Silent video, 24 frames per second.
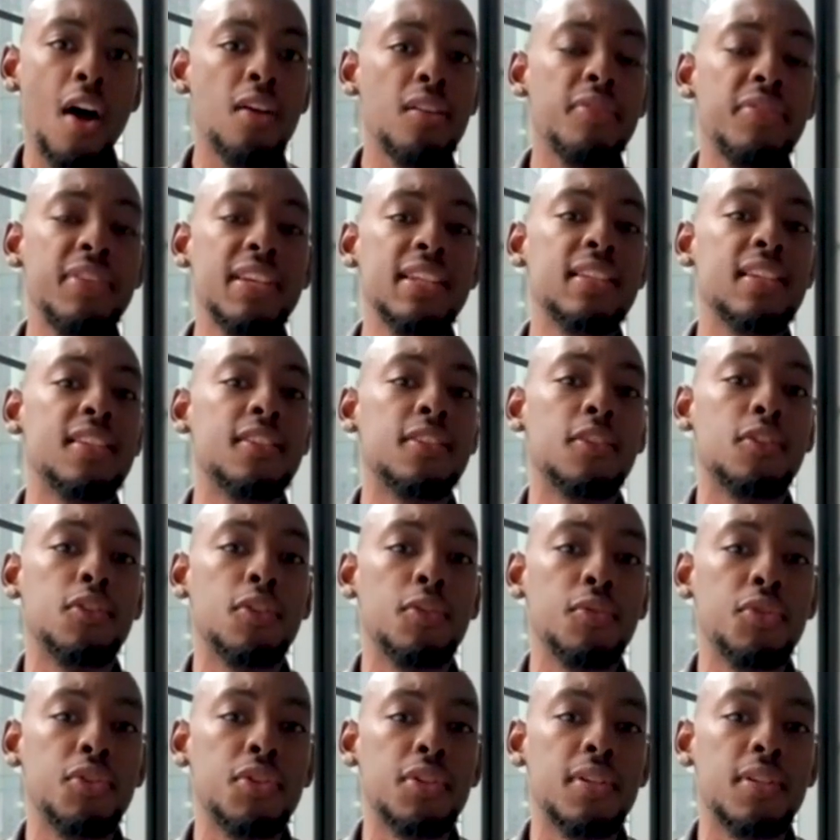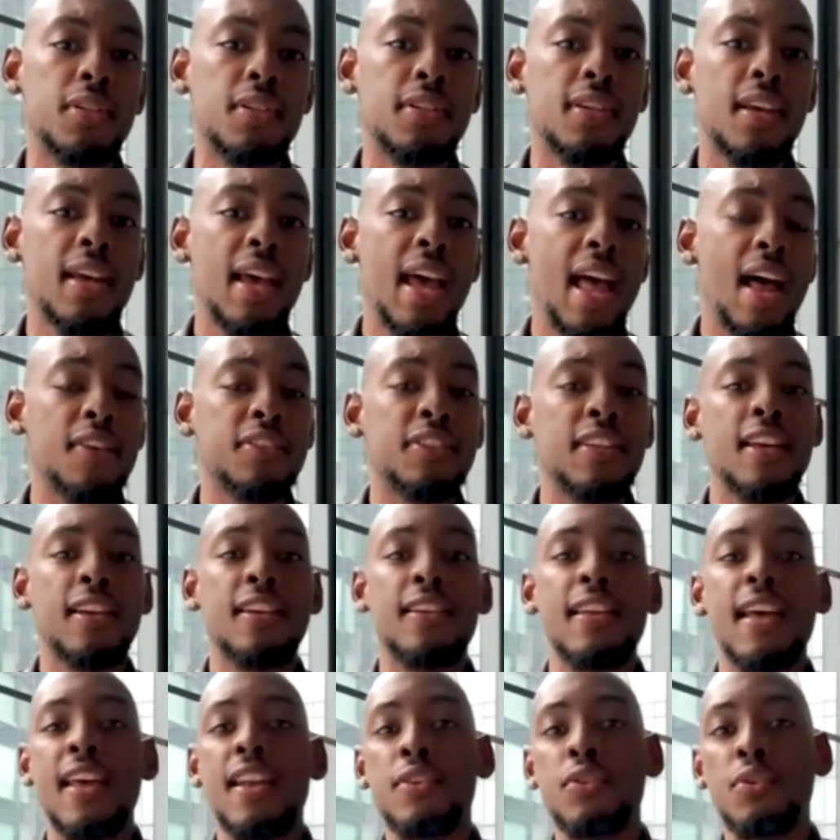for all of these institutions.
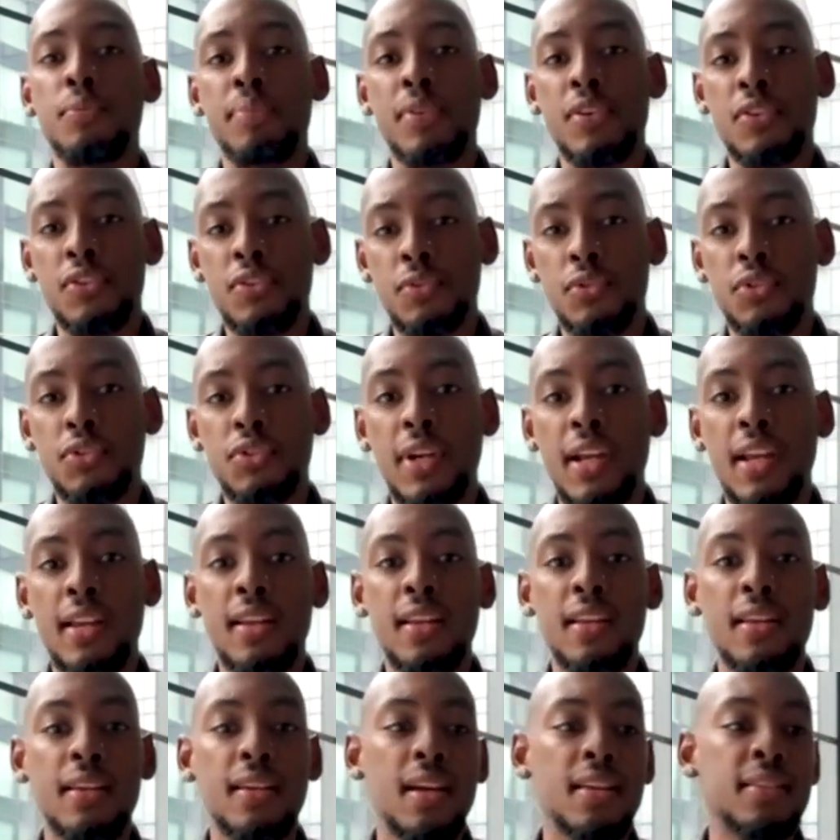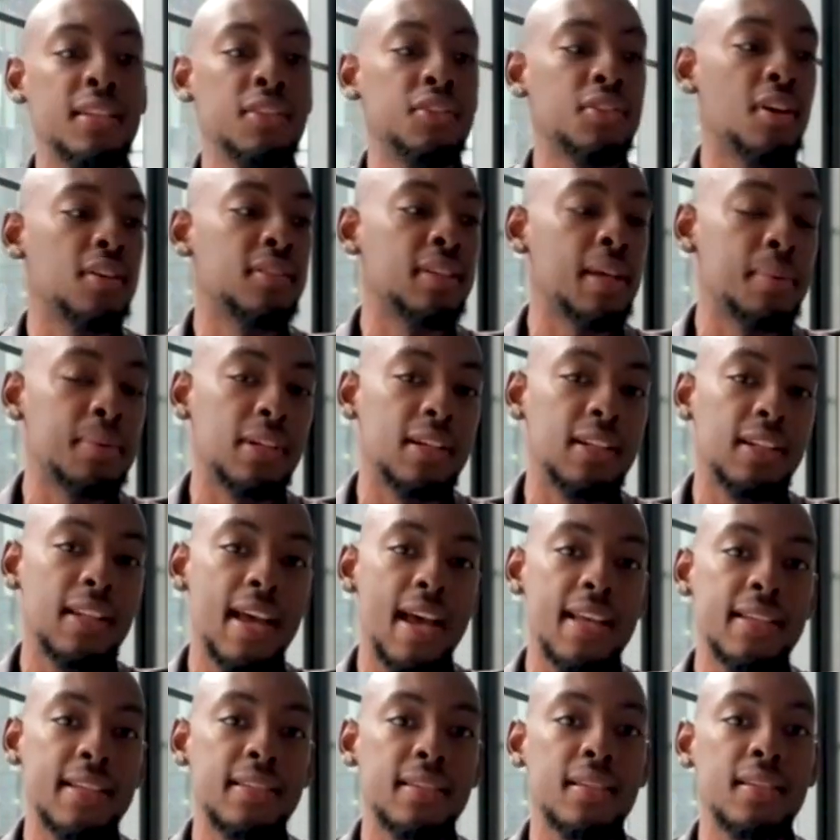Outside of that, I do personal training. I teach all
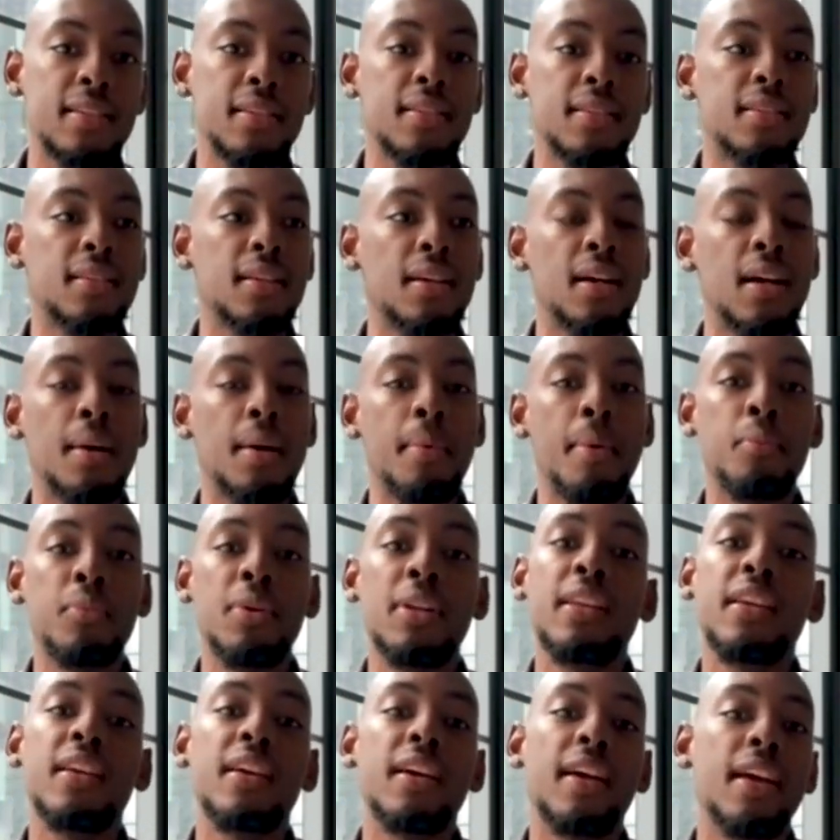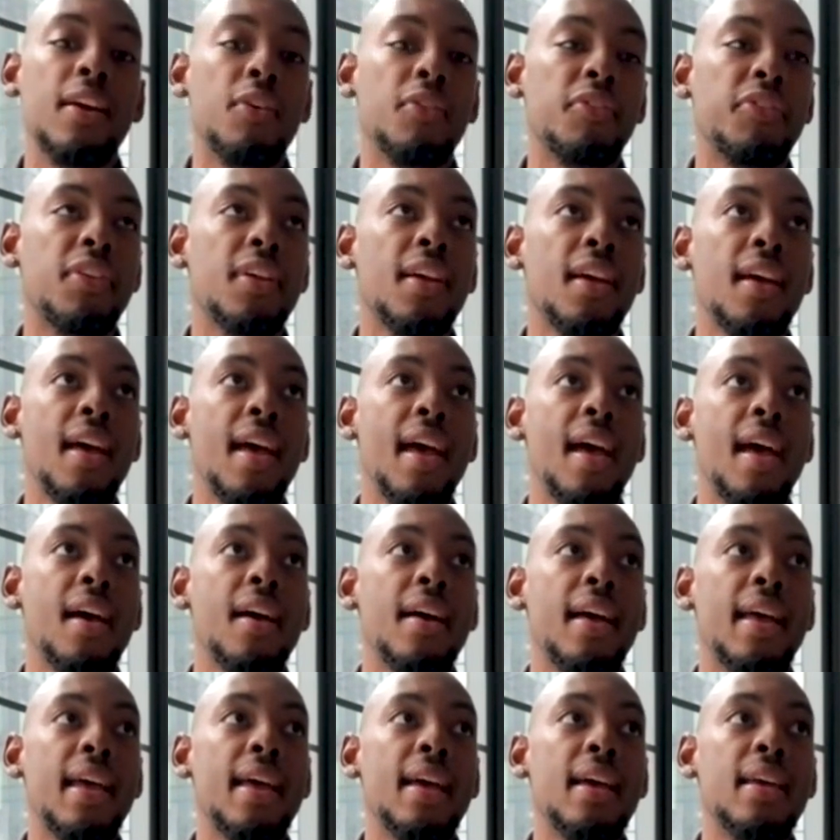types of classes. I'm really a health
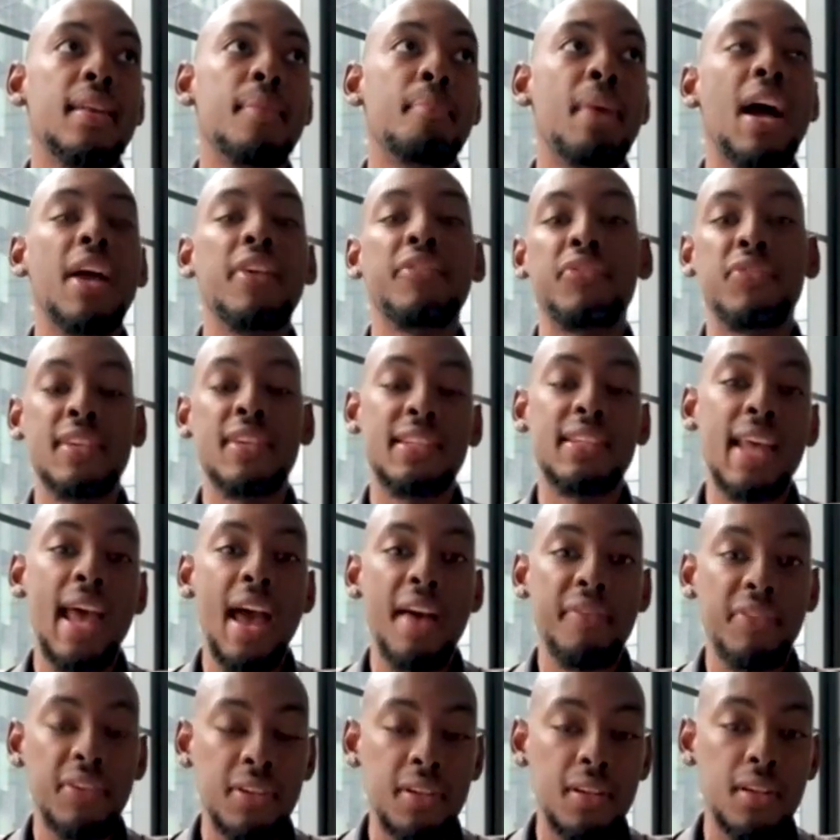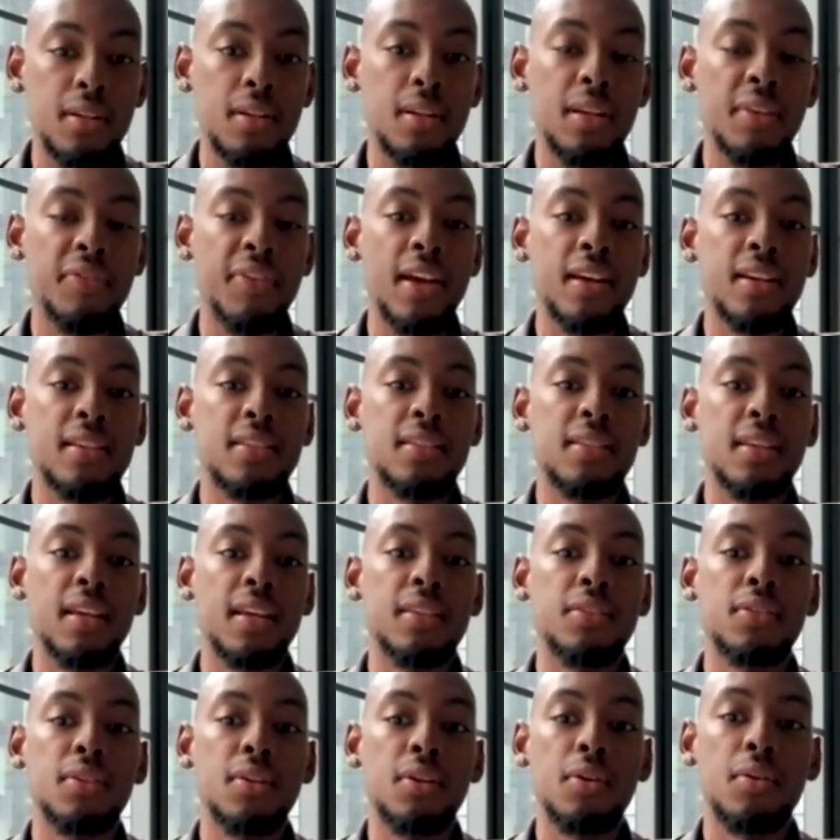and mindfulness advocate, if I
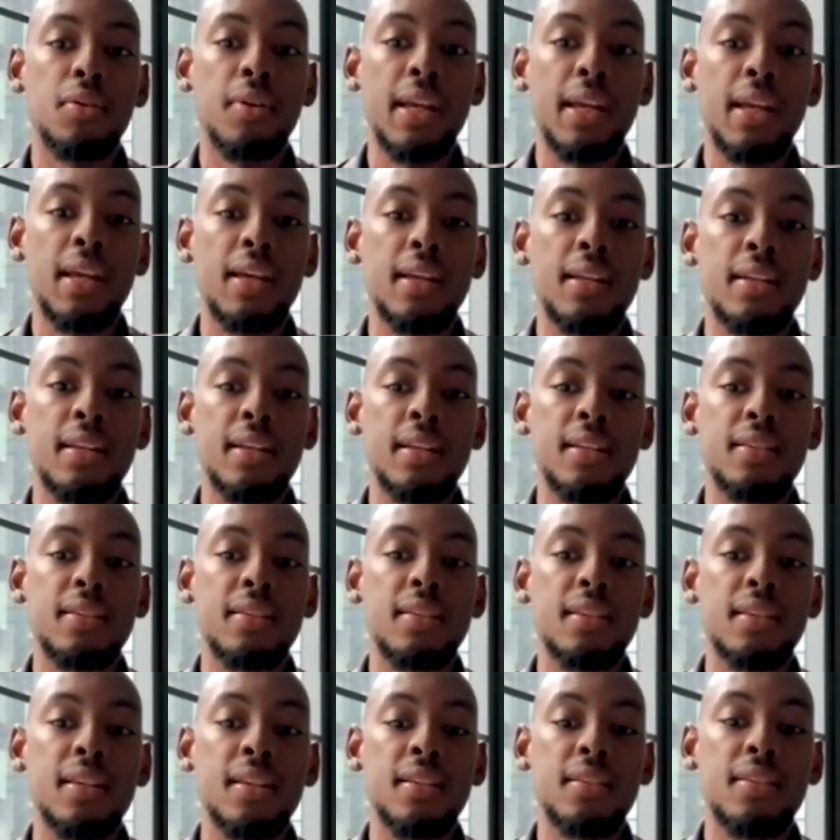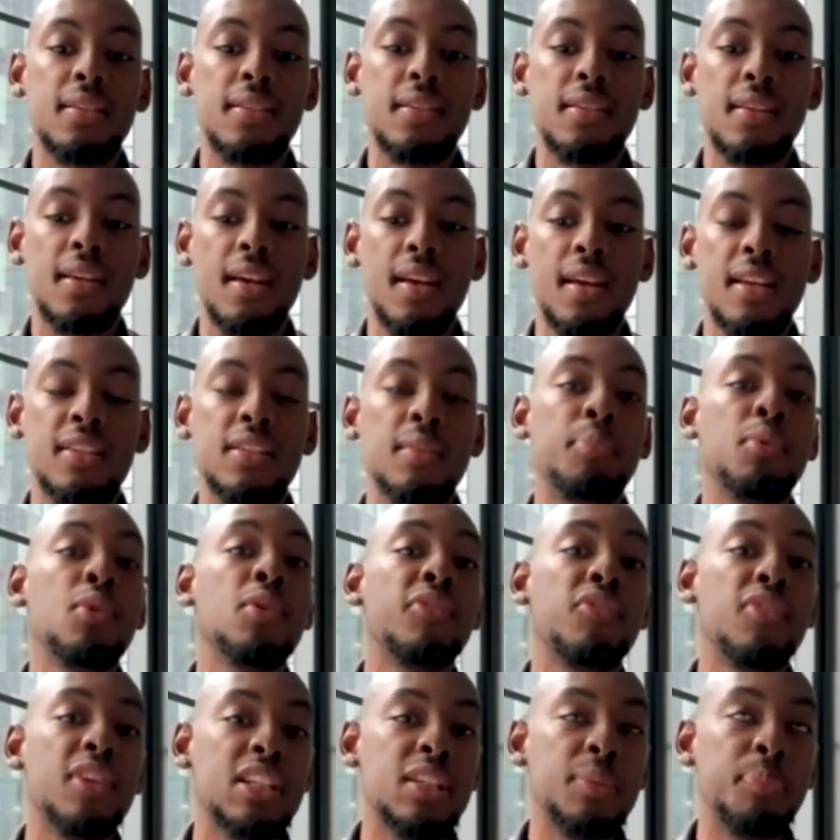could say so. And it's
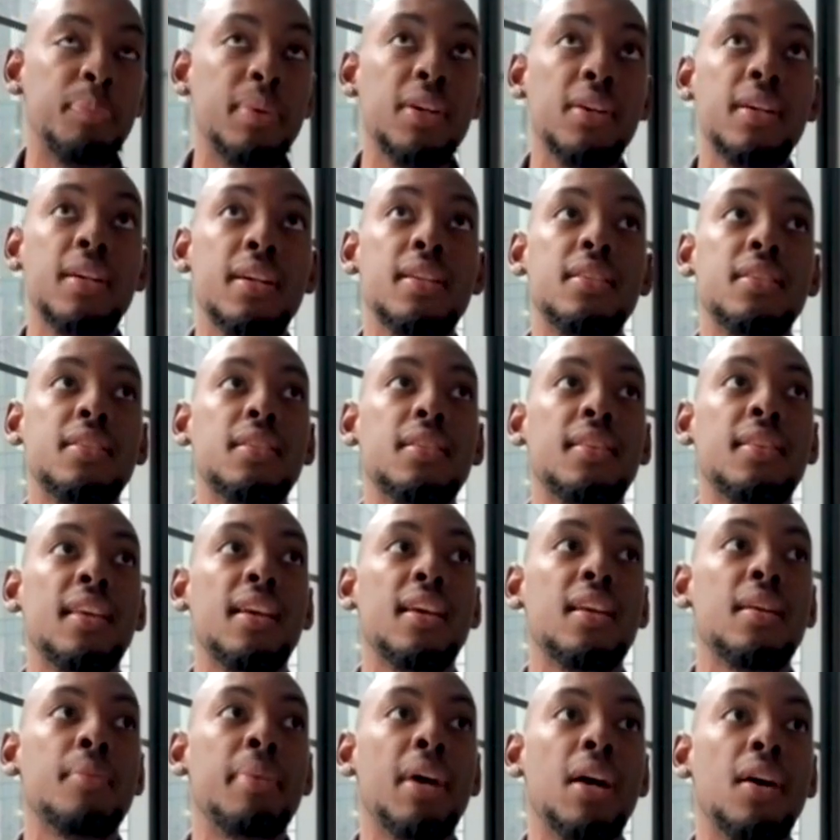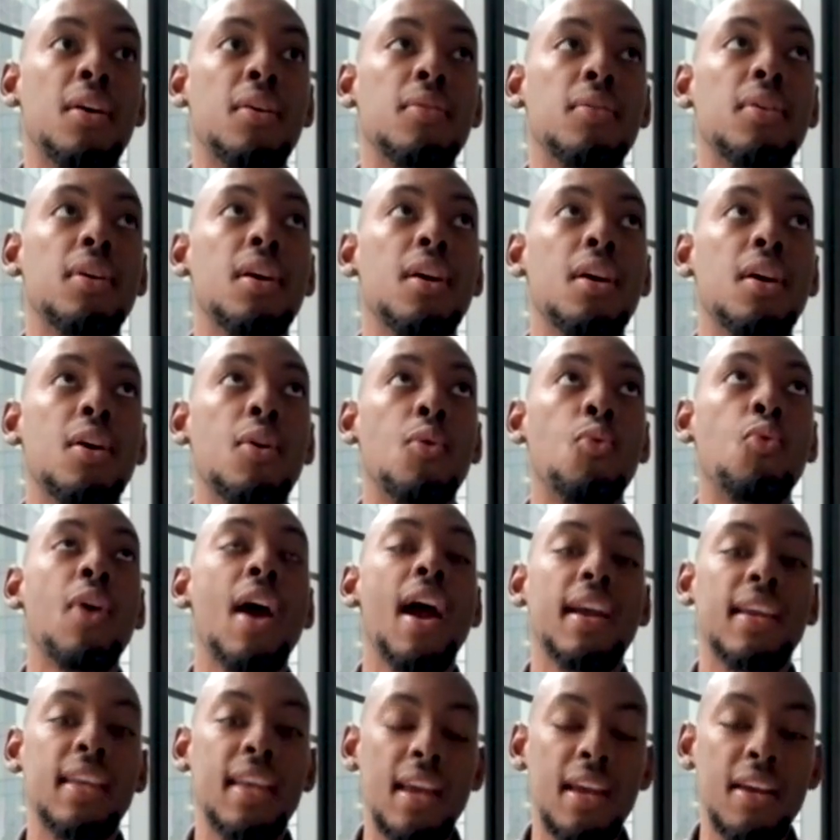a beautiful experience thinking about
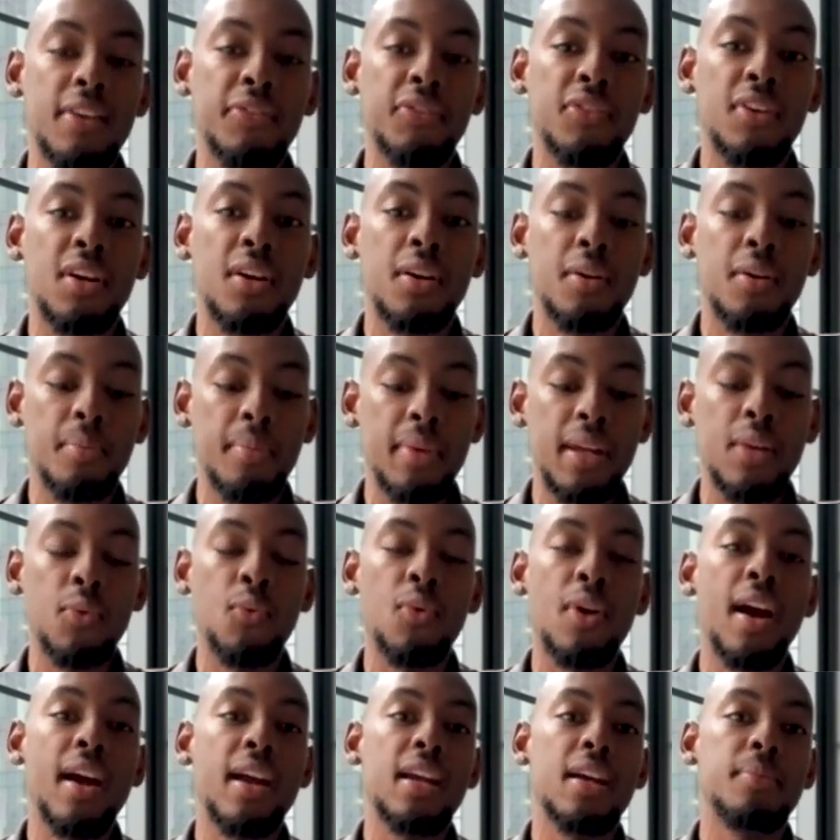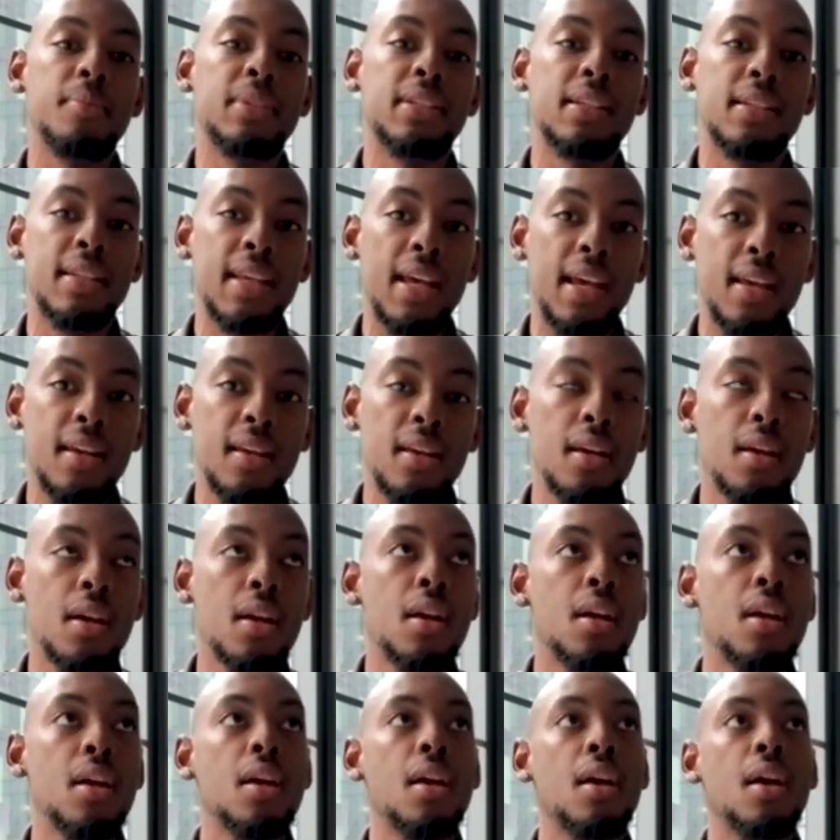where I came from and where I am
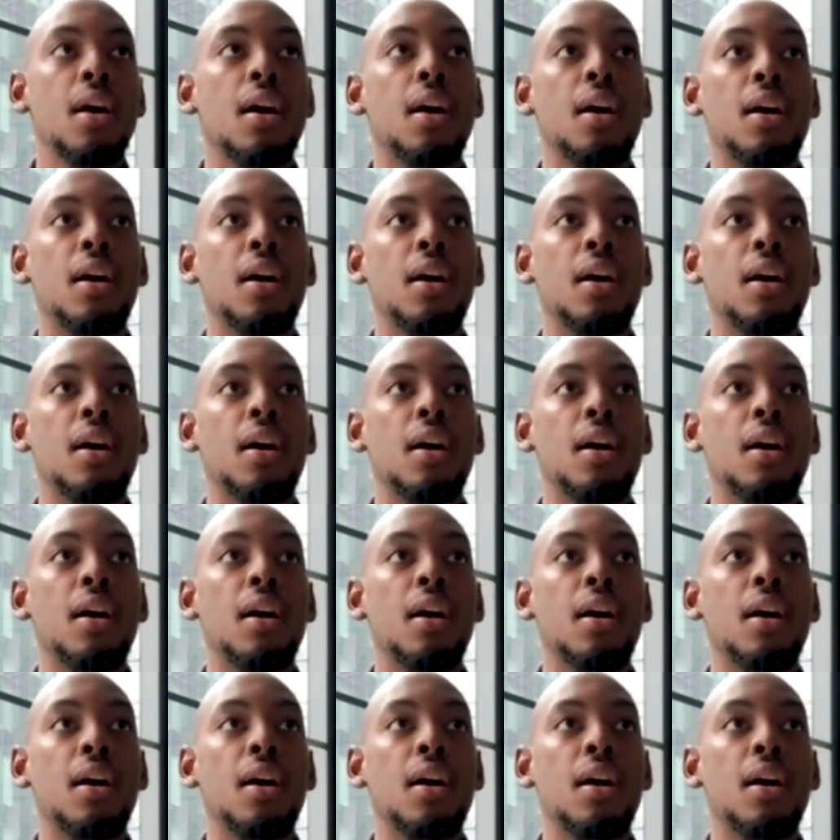today.